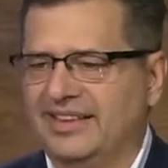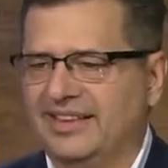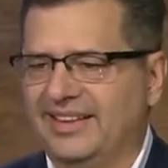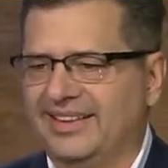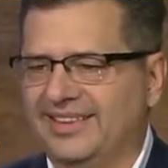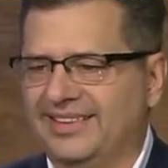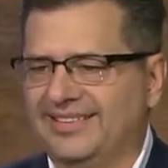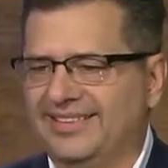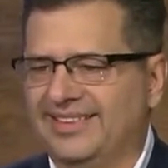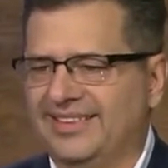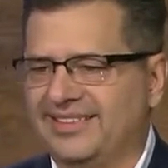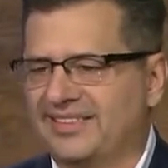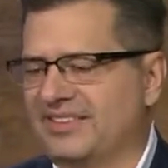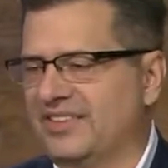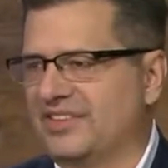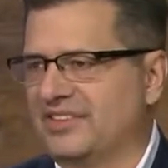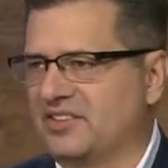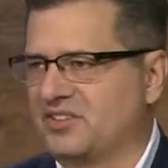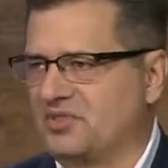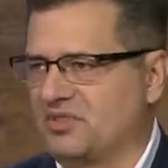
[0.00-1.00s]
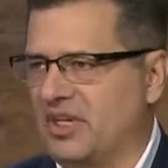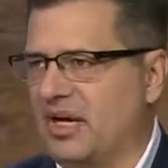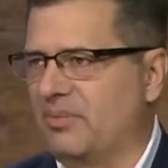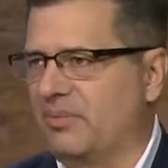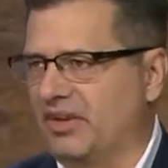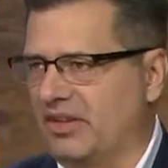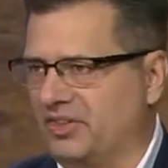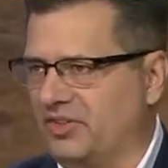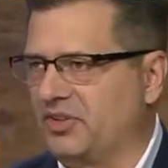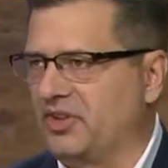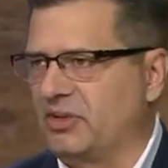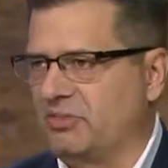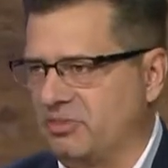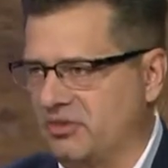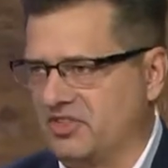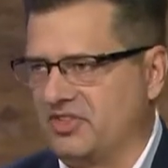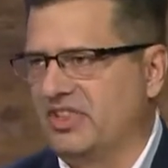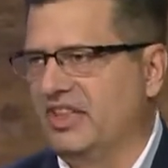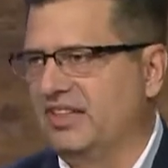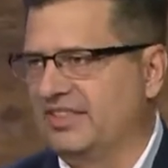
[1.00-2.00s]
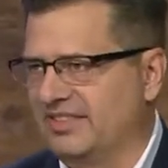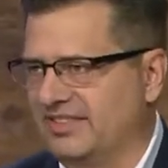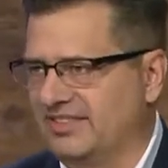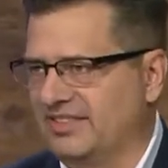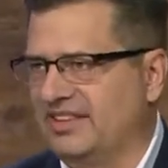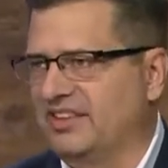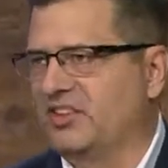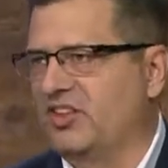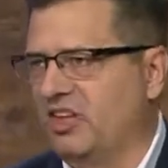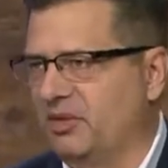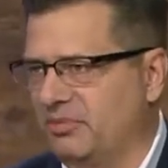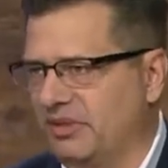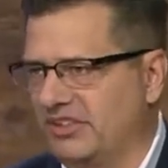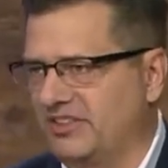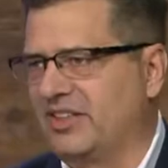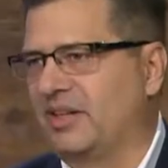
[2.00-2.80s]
and since it's dropped like 30% since he called me.